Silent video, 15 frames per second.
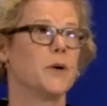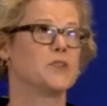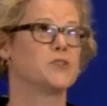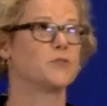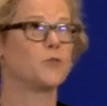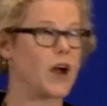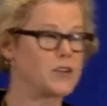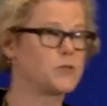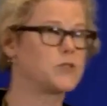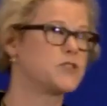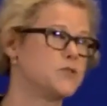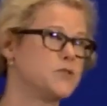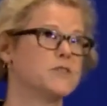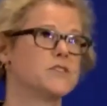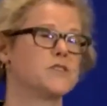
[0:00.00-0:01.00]
a bunch of
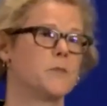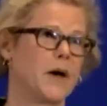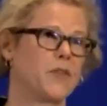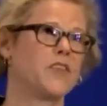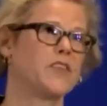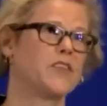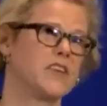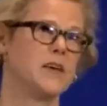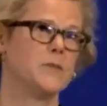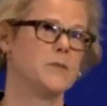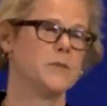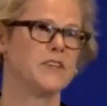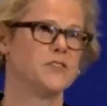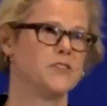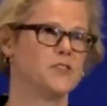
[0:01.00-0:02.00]
graduate students about this
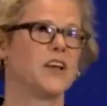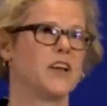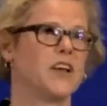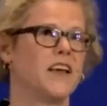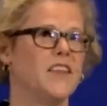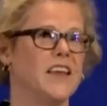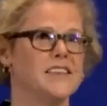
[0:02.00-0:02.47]
image,